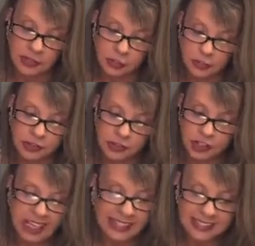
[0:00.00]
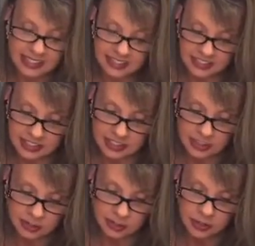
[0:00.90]
they're projecting onto
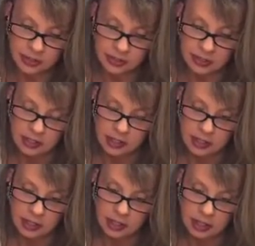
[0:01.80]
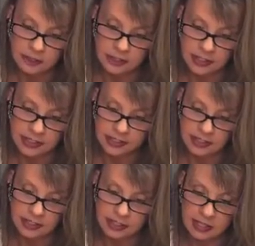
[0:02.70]
you. Clarify this
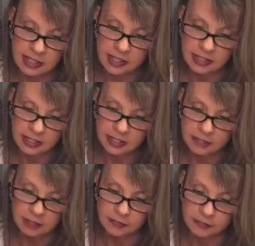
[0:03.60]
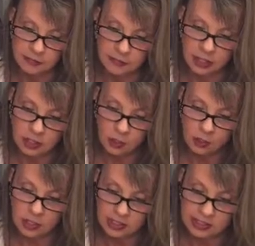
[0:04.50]
nine of
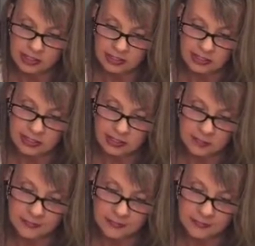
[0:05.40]
wands.